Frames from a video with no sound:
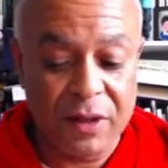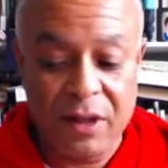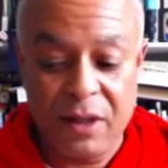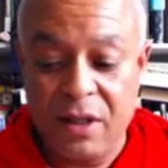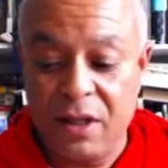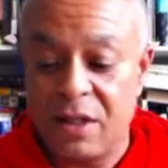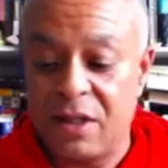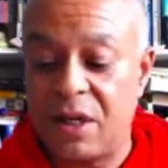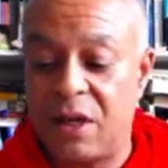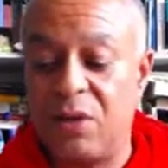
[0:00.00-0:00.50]

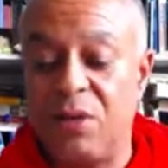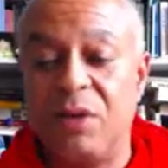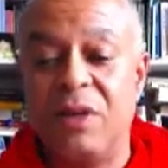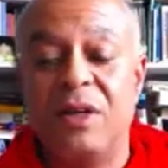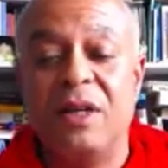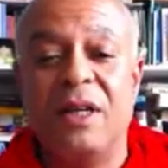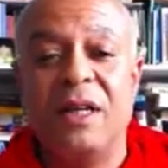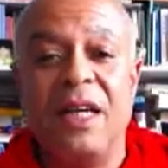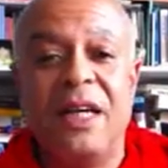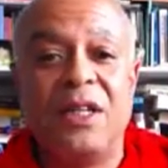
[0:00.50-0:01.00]
So
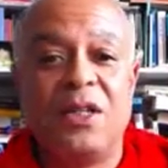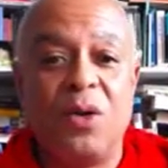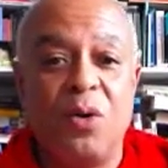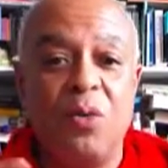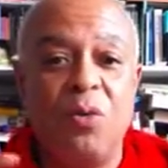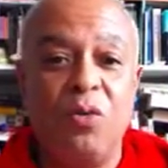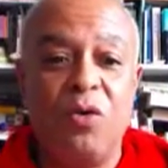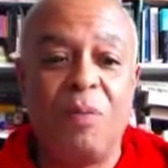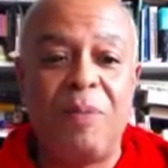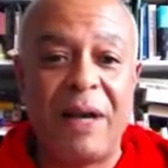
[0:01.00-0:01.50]
it's
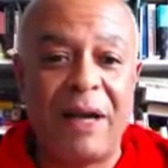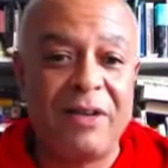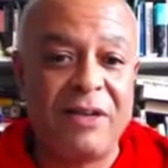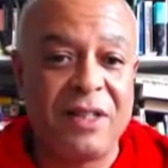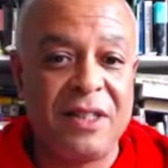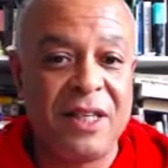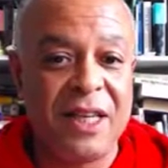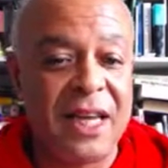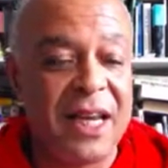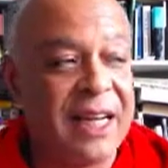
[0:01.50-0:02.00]
all about
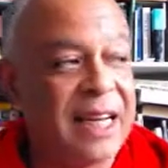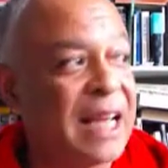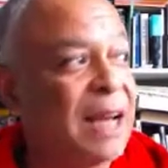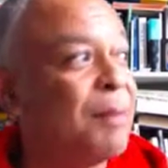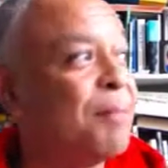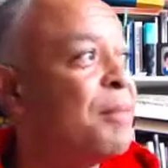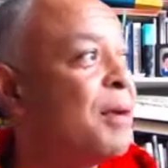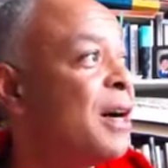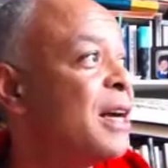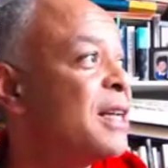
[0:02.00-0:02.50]
seeing. Now,
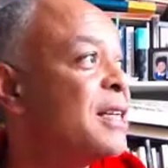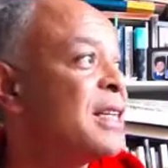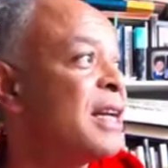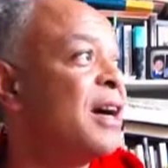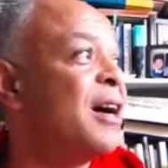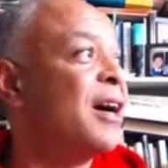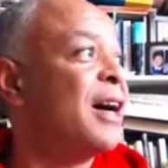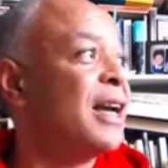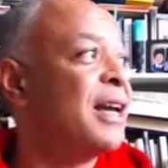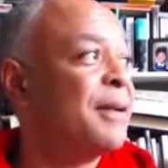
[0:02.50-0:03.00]
mind's
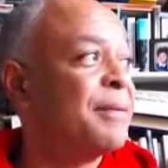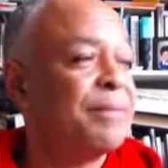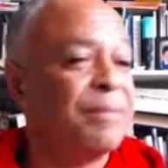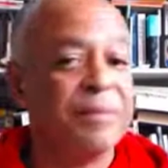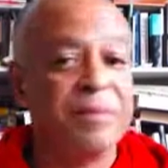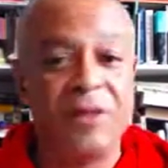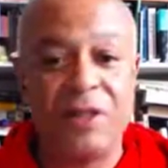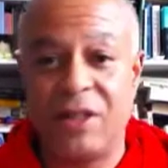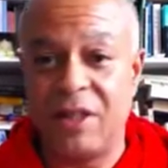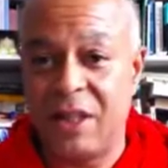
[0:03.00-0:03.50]
eye
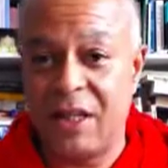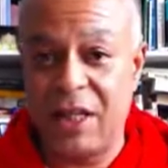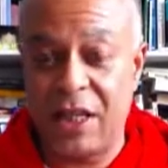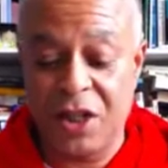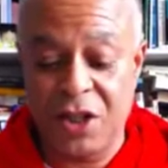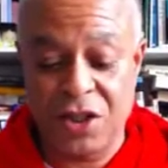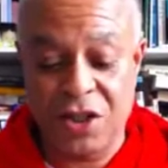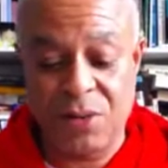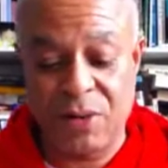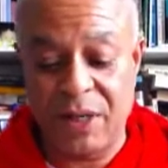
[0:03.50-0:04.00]
is the key
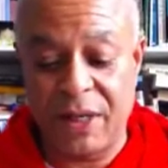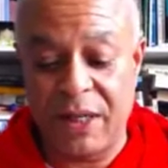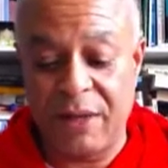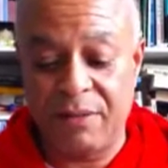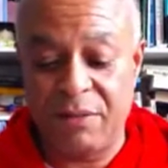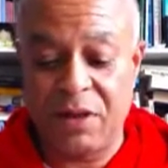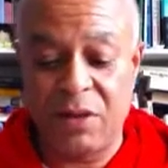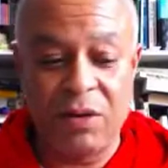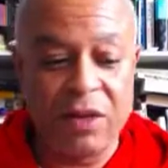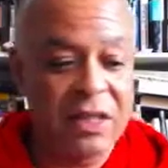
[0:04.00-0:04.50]
issue here.
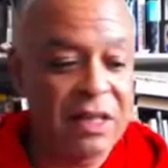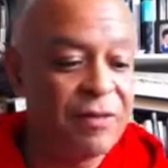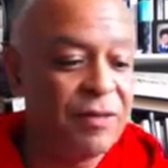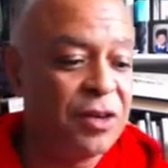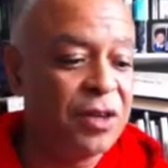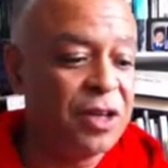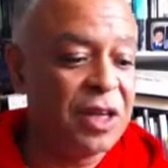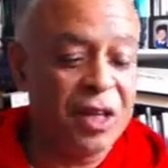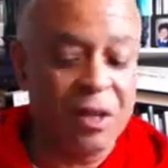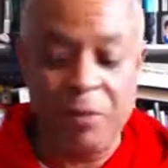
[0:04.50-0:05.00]
So let's have a look
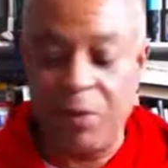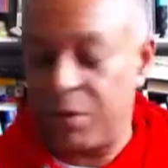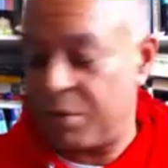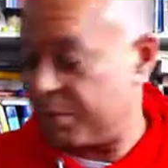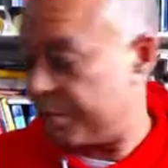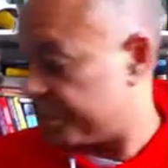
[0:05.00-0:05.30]
at another book.